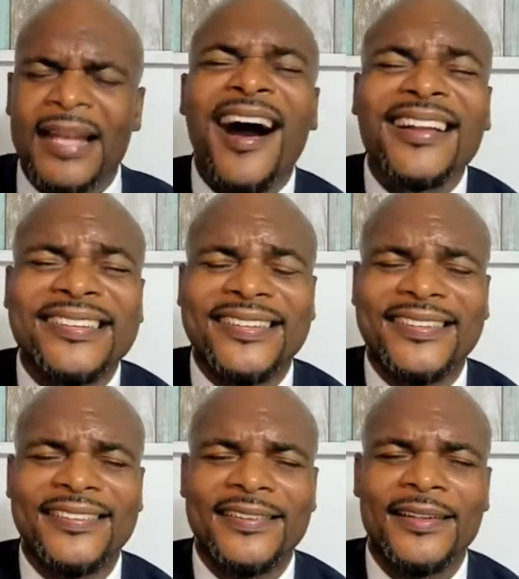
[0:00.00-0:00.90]
in
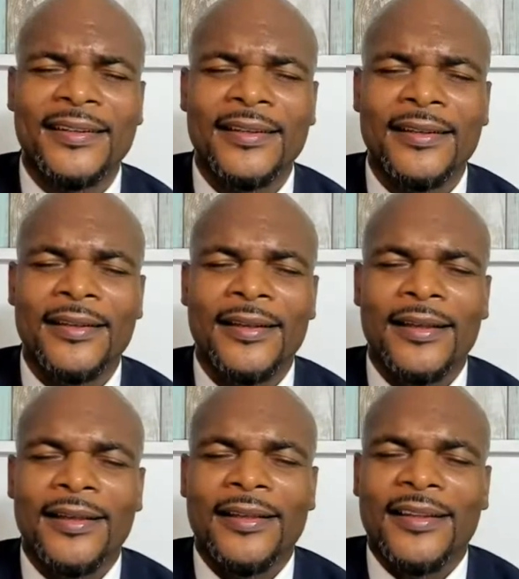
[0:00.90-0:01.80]
us.
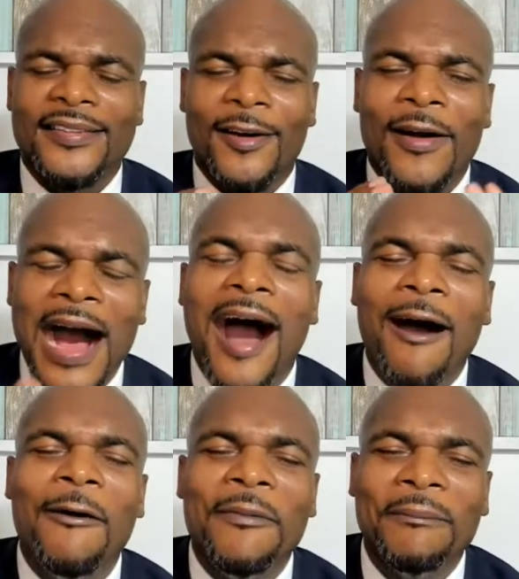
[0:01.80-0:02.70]
So
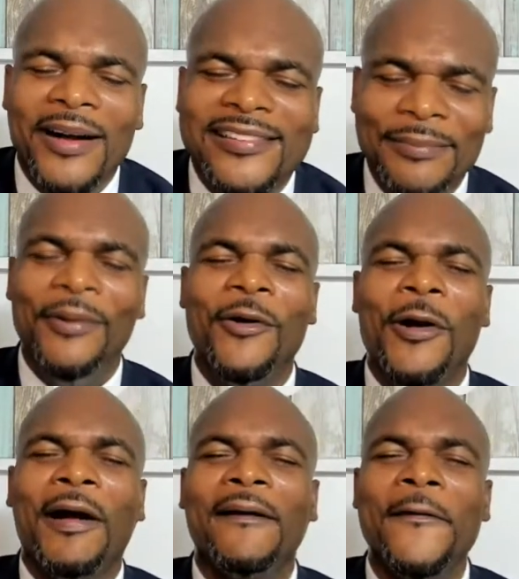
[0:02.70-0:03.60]
how much
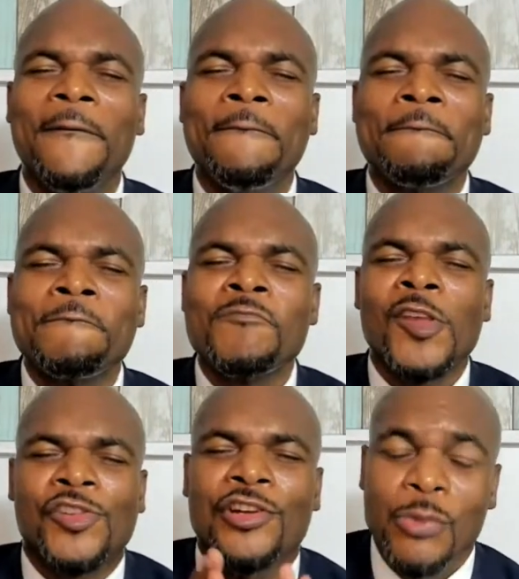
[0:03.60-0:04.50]
more
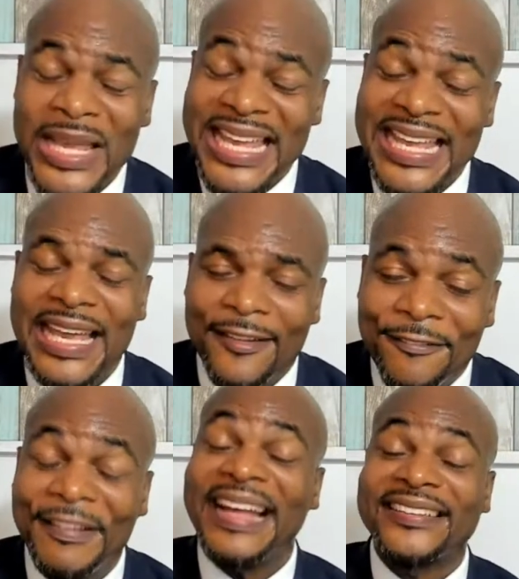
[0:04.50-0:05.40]
should we
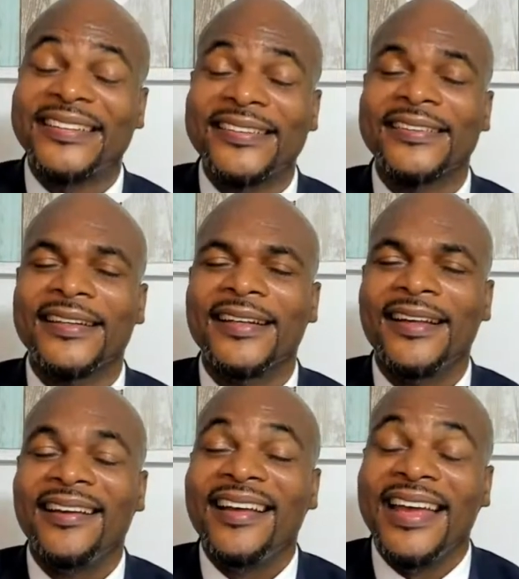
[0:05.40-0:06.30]
invest
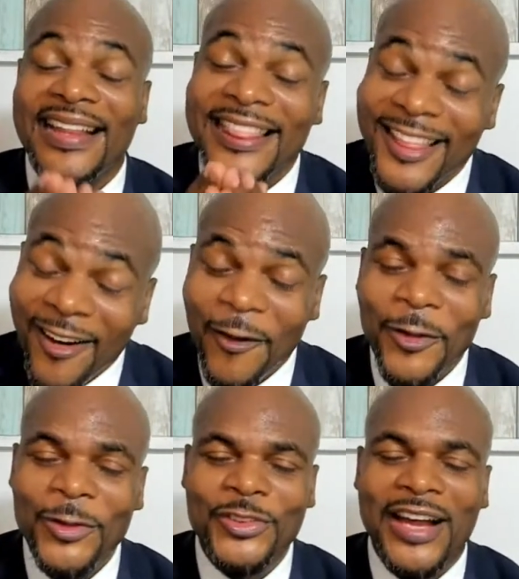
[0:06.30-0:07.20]
in
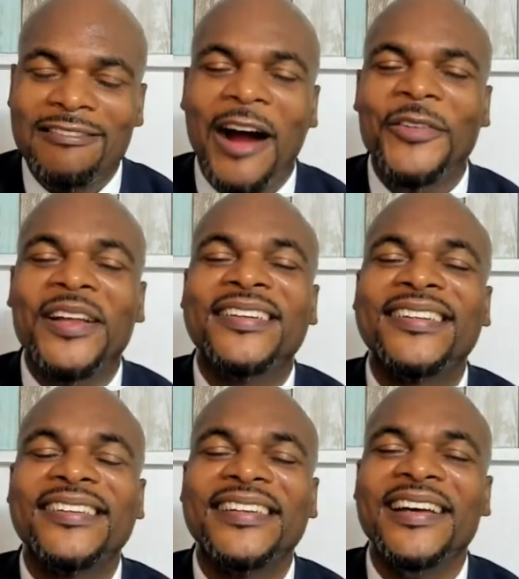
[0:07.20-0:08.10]
those around
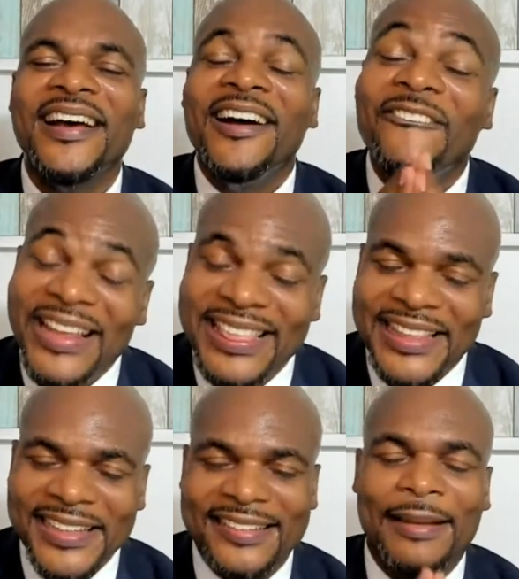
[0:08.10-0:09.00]
us
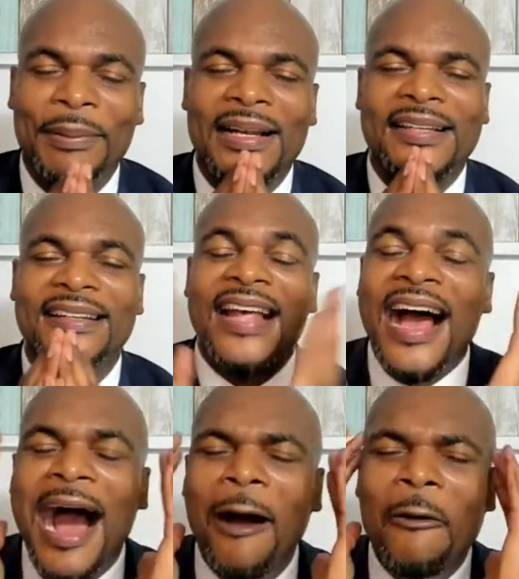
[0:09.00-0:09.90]
with
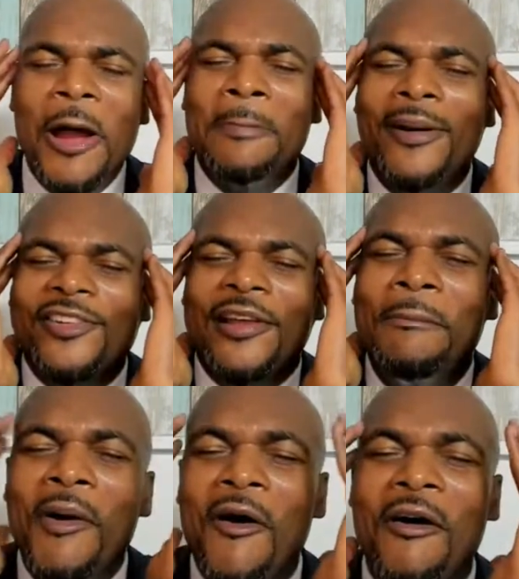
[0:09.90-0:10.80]
disabilities? How
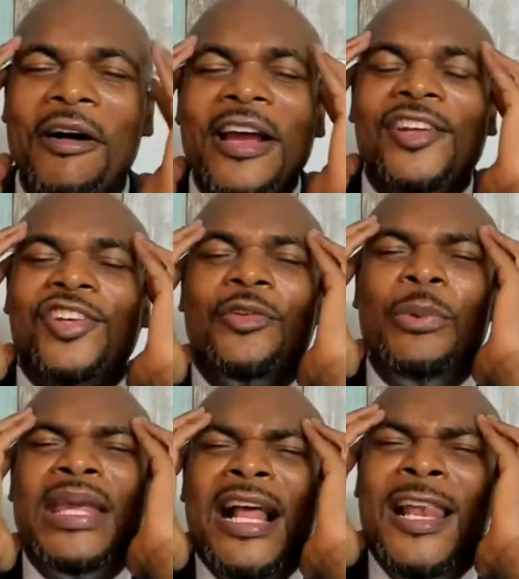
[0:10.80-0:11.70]
much more
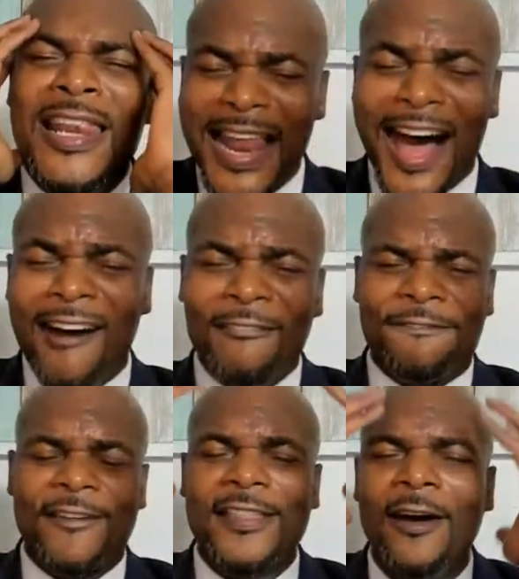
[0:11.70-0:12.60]
should we
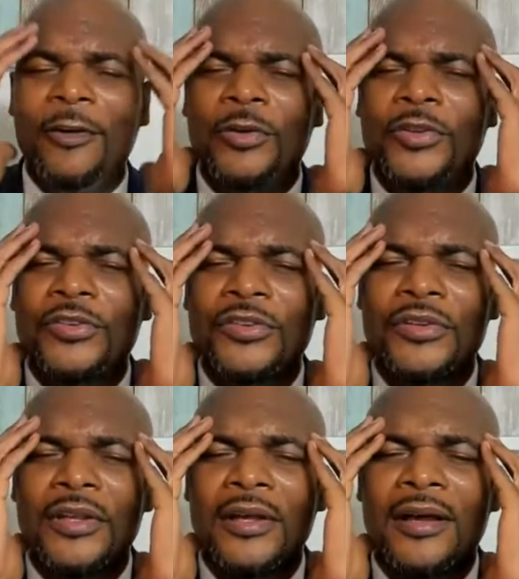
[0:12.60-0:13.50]
love
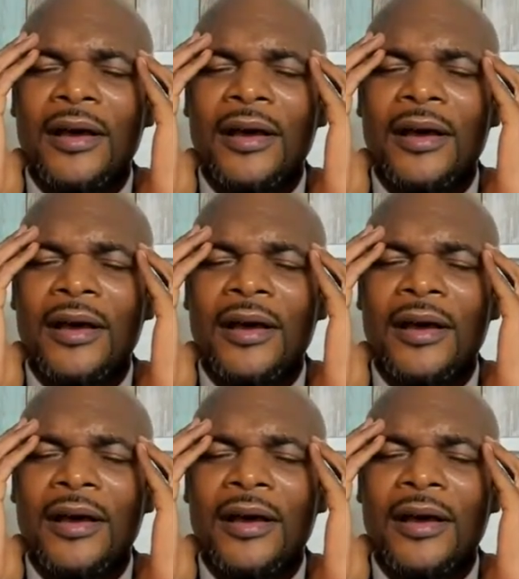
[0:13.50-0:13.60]
those